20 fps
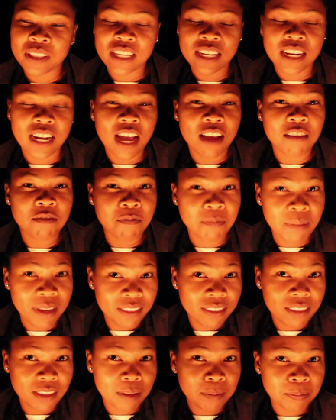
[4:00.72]
that I've
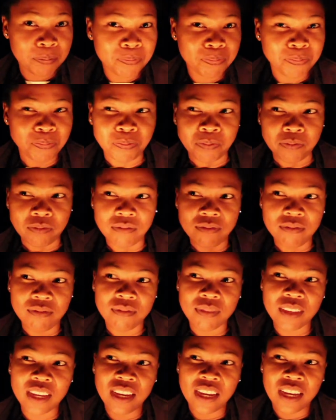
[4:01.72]
met them.
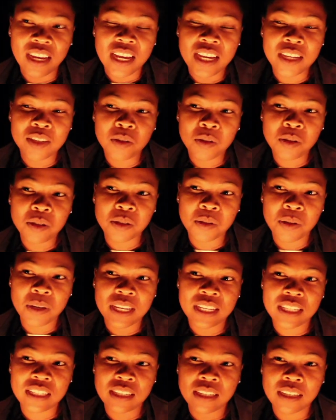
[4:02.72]
And also
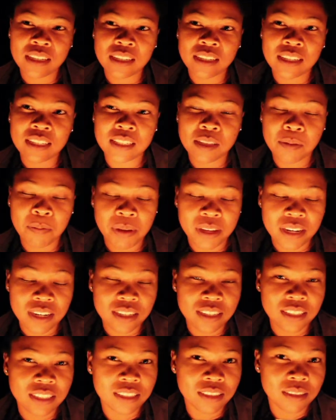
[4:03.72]
as a as a
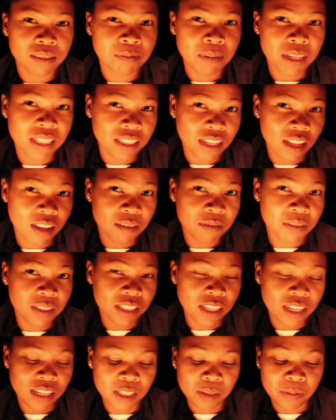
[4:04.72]
parent myself,
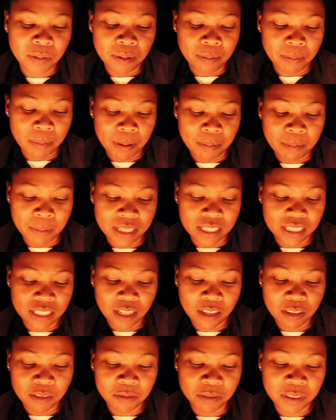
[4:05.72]
as a lesbian mom
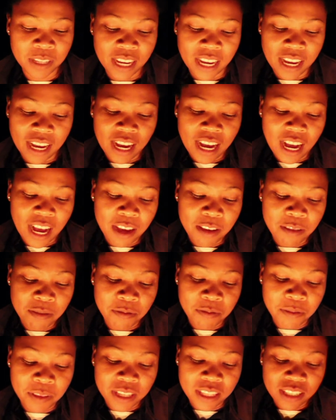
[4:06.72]
myself, I
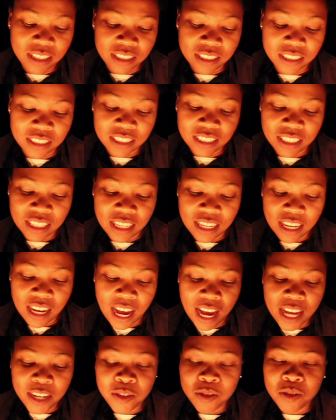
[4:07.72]
feel
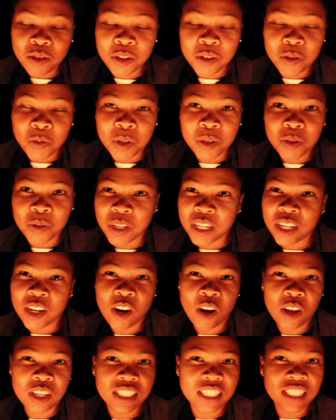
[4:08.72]
I do not want to get
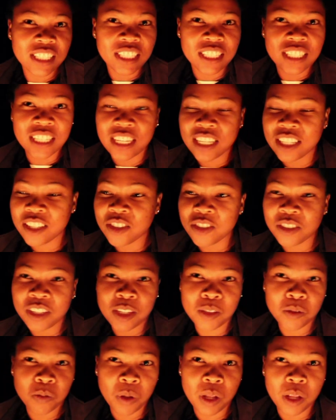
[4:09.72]
lost in
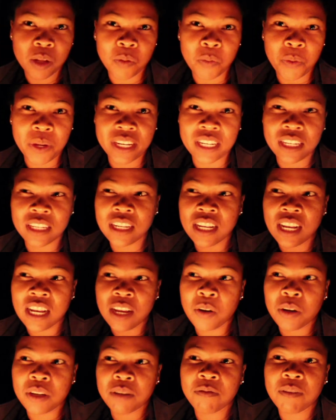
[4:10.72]
history as well when
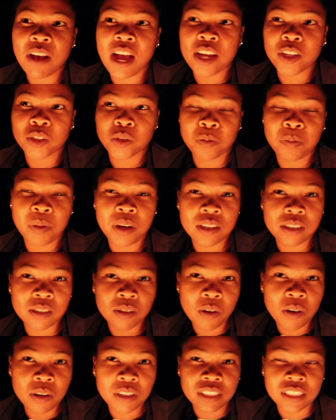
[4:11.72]
if I should pass
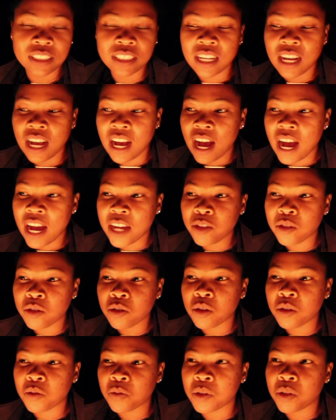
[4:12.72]
on. I do
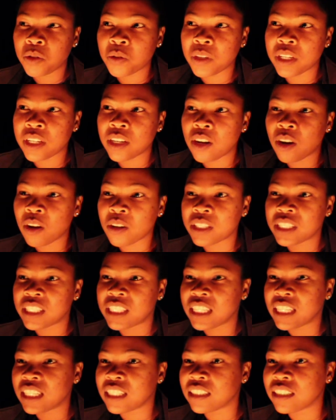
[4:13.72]
not want to get
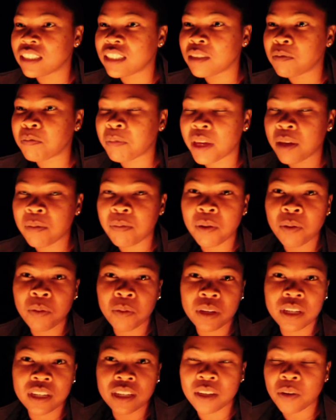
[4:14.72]
lost in, in
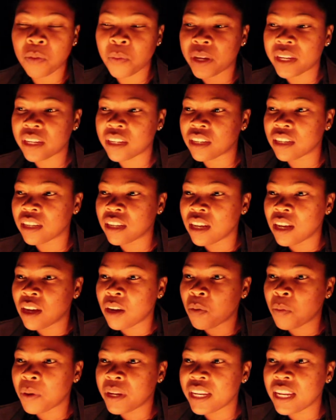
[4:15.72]
paperwork when
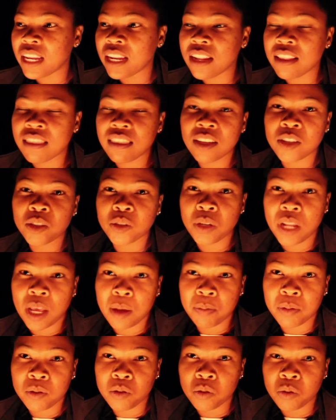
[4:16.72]
when anything should
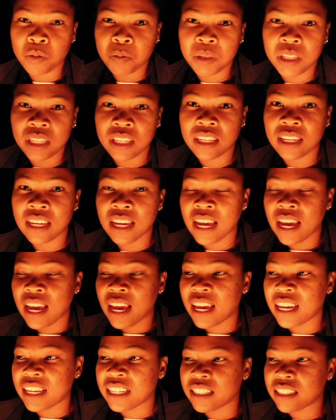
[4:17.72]
happen to me.
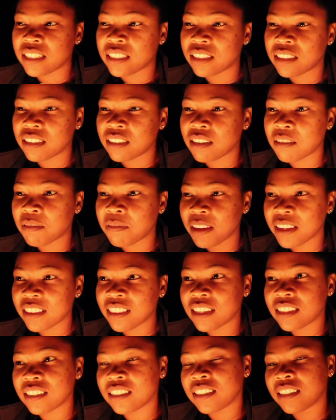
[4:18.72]
And the fact
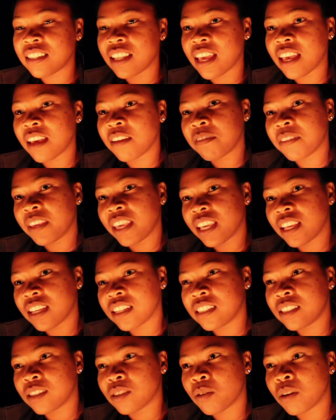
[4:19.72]
that they have
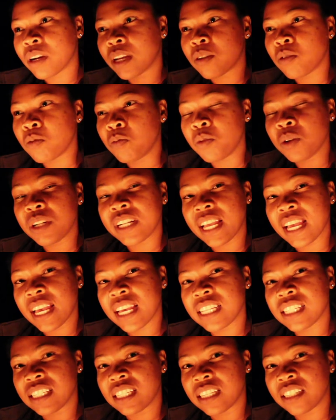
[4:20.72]
kids, Ogani Ubuhle
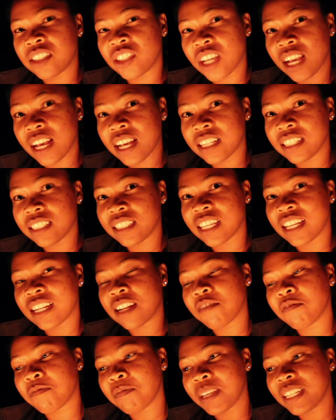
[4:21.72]
has a child
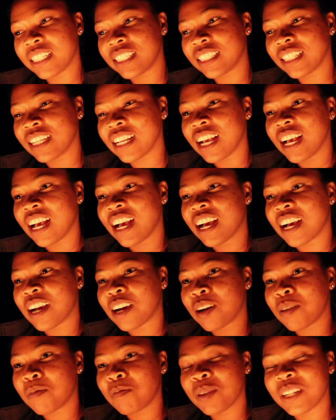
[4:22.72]
and I've met
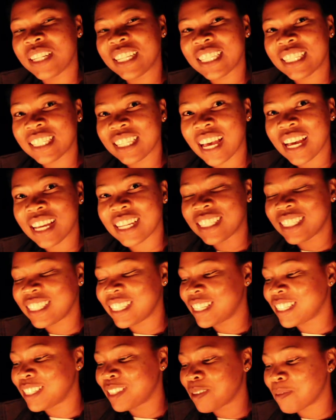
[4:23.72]
uh, son,
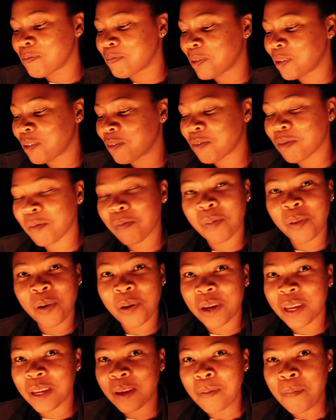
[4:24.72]
he's a beautiful
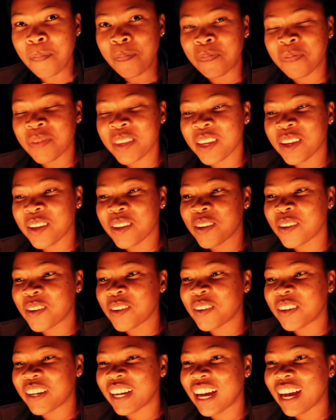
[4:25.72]
boy, you
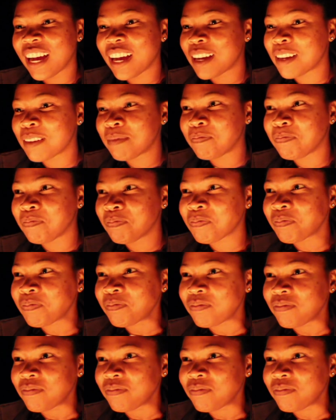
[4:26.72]
know, um,